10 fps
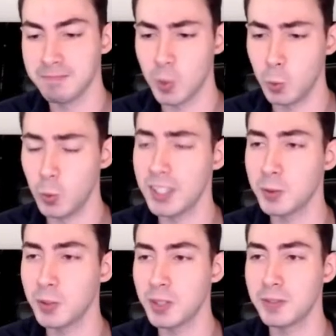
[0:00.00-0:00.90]
we
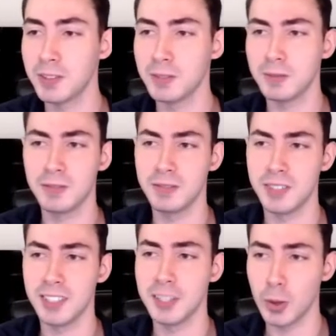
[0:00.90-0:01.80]
didn't really feel
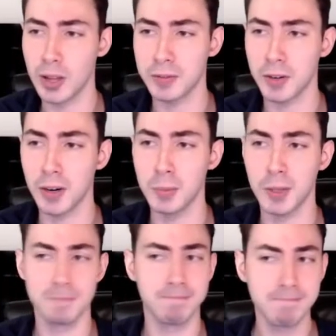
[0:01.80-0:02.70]
we need to go that far,
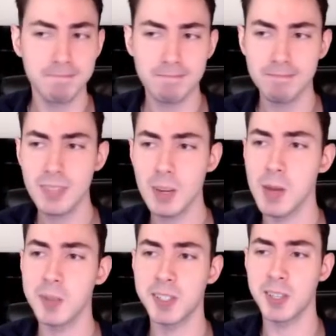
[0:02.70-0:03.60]
but
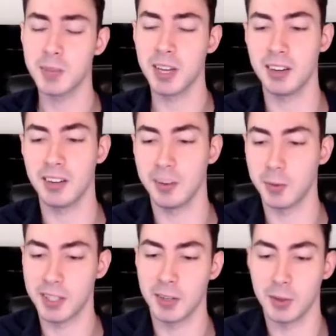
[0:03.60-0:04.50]
maybe someday we'll
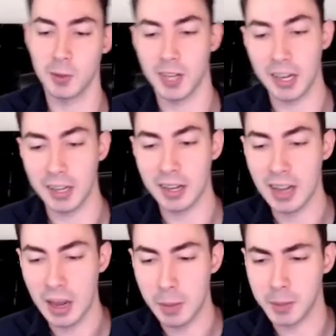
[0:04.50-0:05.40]
take another look at it.
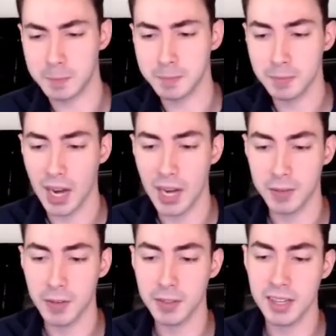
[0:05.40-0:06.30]
But I
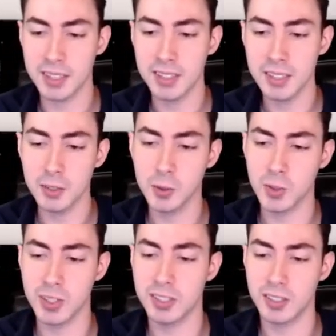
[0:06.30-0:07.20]
felt that since the dual
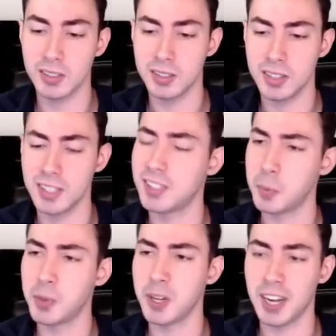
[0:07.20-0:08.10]
SID did
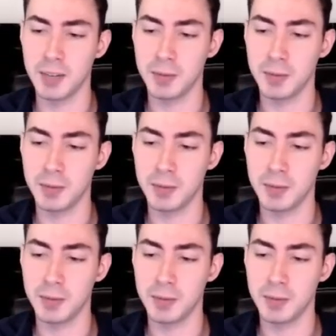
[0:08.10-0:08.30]
something kind of